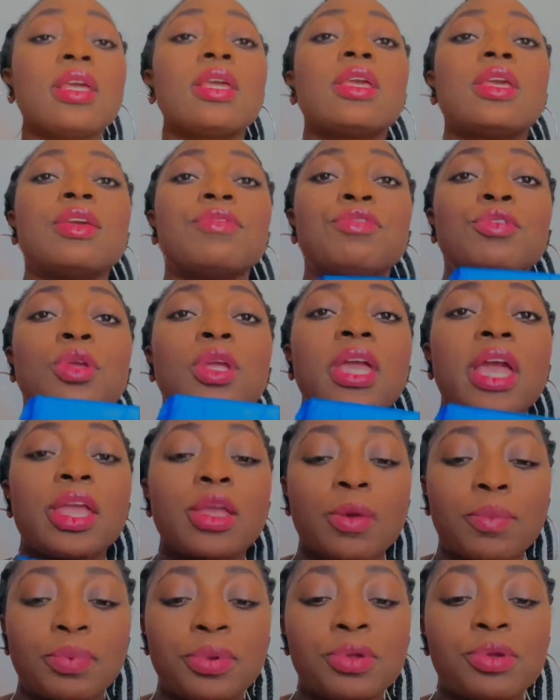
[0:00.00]
if you get
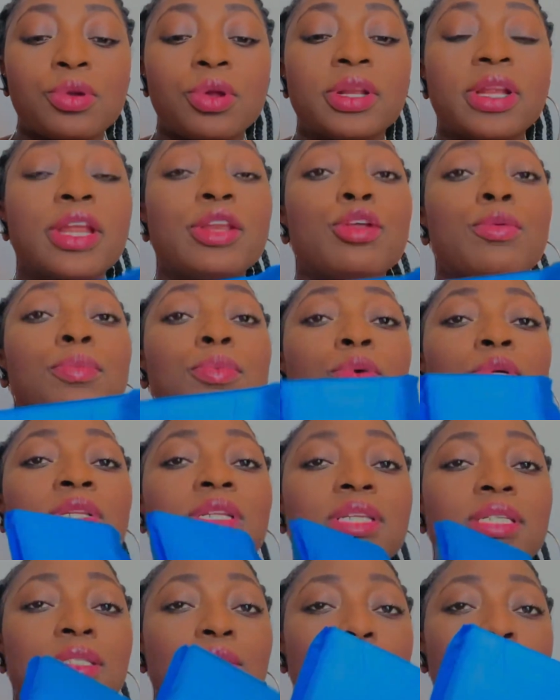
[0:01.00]
your period and you put
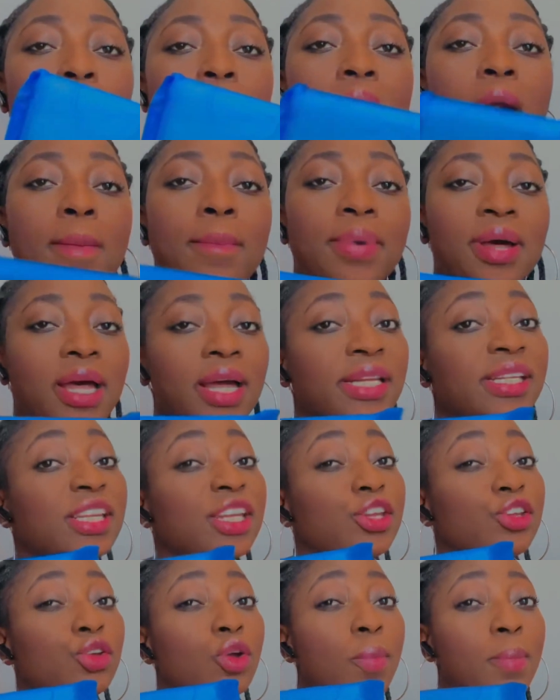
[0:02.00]
this normal pad
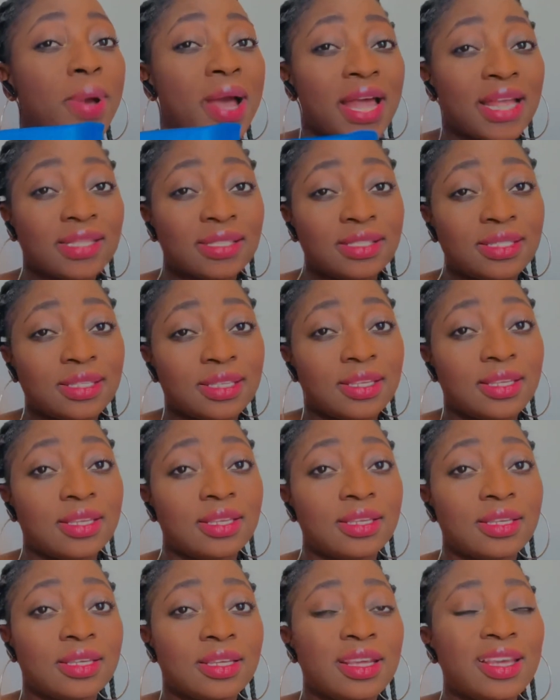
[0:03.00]
in your panty,
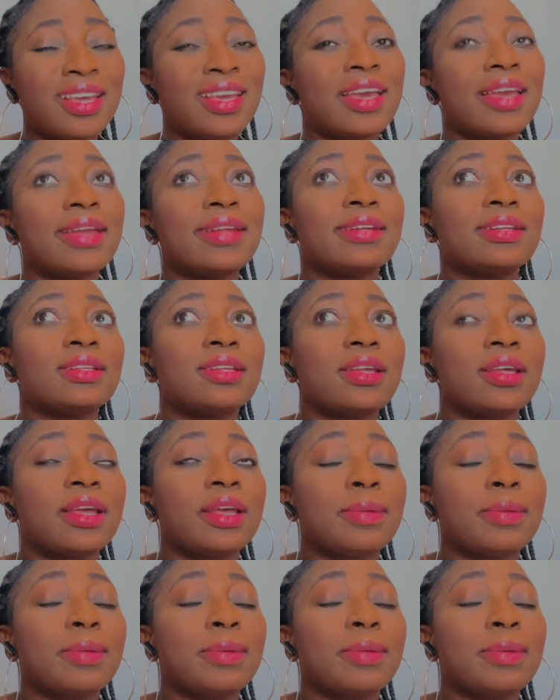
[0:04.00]
and